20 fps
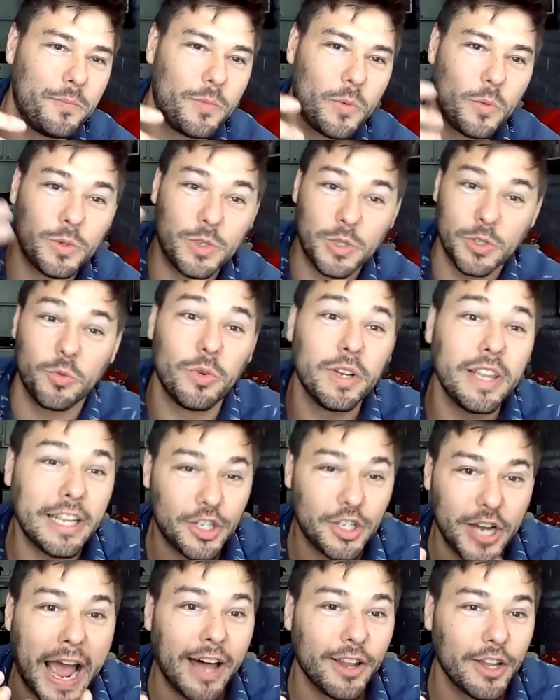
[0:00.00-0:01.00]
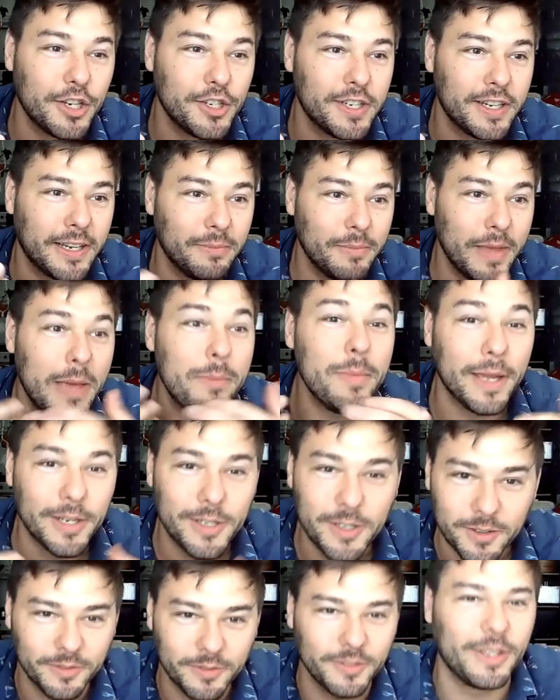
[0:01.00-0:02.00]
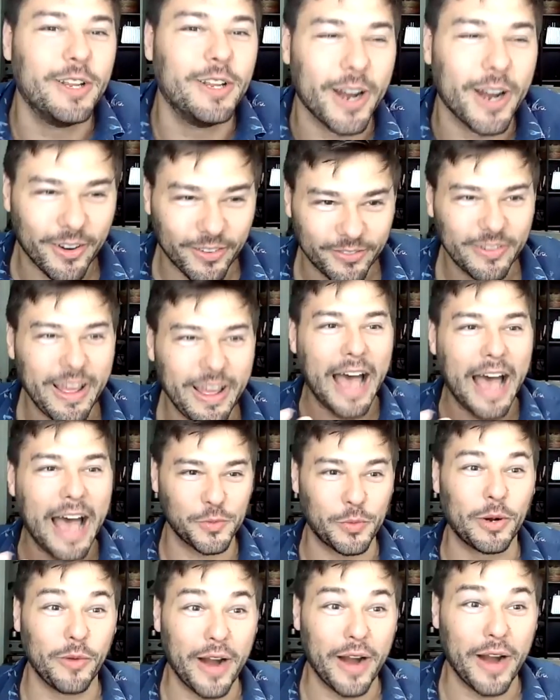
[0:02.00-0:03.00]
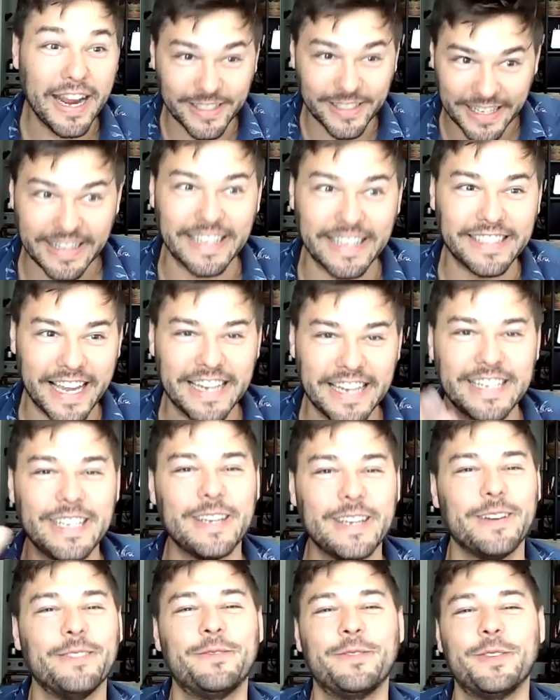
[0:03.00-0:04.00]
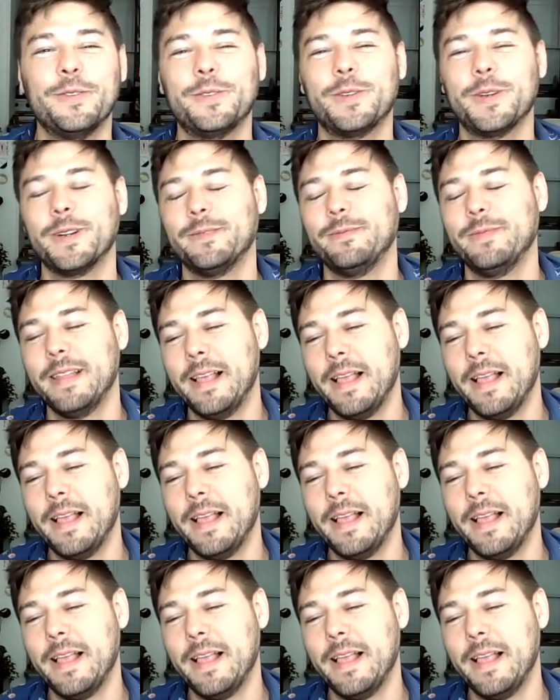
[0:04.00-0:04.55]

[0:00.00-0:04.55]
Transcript: Which is a really challenging image, as we're raised in this idea of future.